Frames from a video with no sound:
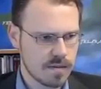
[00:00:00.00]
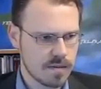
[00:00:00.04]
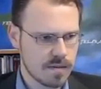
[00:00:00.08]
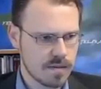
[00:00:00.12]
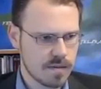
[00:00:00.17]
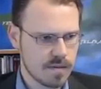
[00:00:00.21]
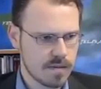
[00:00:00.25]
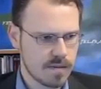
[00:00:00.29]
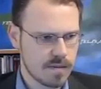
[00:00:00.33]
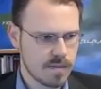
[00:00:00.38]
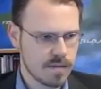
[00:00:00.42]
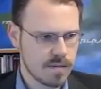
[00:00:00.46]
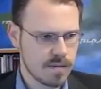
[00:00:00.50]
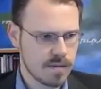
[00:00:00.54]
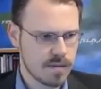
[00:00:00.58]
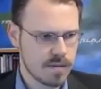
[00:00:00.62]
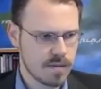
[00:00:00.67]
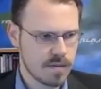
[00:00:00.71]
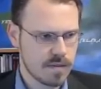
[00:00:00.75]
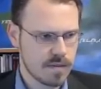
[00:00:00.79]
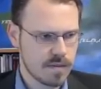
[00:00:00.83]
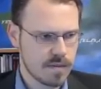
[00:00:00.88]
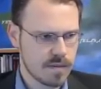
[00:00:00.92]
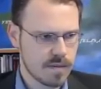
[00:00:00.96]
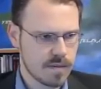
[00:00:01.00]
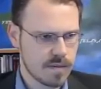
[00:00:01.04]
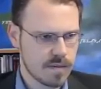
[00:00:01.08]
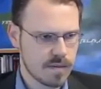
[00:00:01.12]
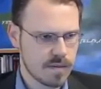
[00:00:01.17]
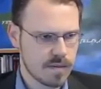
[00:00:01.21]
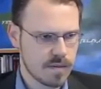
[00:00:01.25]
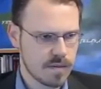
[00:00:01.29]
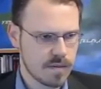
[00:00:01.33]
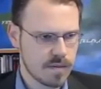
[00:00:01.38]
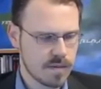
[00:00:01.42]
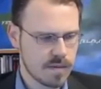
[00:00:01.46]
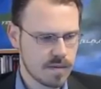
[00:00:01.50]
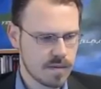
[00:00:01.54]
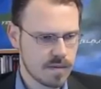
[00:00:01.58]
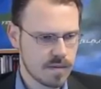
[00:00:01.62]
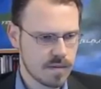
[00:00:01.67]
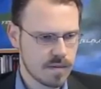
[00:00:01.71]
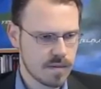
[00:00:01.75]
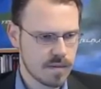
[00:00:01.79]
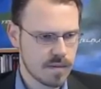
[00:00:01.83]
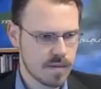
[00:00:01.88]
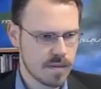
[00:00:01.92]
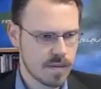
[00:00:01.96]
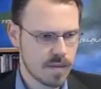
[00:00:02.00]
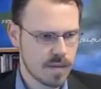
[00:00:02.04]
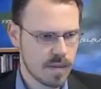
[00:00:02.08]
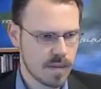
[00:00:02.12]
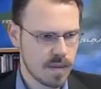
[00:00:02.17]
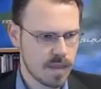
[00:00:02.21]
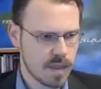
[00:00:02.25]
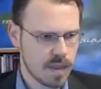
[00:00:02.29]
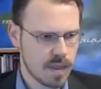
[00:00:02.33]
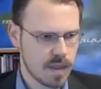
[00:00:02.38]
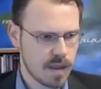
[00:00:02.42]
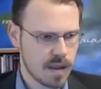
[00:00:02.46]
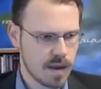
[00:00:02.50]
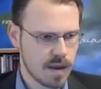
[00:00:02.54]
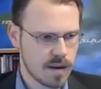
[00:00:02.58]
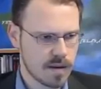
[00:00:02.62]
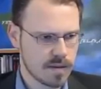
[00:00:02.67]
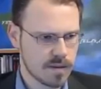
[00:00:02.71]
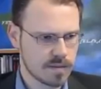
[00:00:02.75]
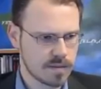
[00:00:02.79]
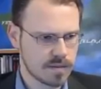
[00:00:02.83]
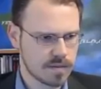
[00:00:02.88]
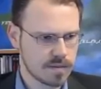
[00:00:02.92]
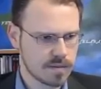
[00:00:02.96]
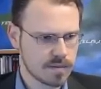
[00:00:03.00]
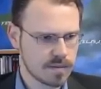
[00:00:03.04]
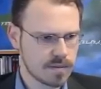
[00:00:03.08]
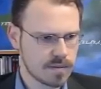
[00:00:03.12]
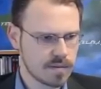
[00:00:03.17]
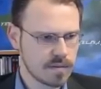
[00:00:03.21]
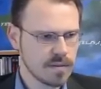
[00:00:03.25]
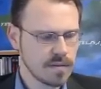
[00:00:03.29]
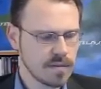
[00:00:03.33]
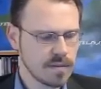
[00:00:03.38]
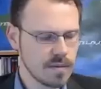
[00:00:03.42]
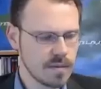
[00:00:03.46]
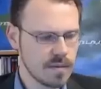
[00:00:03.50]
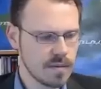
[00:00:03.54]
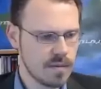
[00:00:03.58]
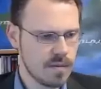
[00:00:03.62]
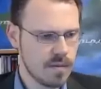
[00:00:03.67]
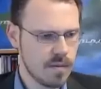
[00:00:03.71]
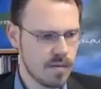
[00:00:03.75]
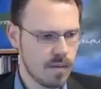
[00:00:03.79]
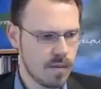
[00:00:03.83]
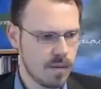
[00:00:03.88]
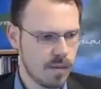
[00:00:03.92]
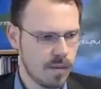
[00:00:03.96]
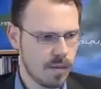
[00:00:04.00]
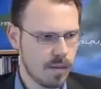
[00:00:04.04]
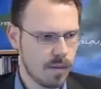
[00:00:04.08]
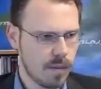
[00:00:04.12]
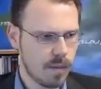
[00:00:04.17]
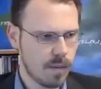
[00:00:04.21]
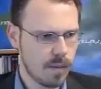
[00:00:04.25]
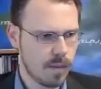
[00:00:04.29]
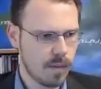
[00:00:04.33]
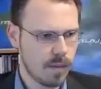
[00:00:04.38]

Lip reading: Nothing is said.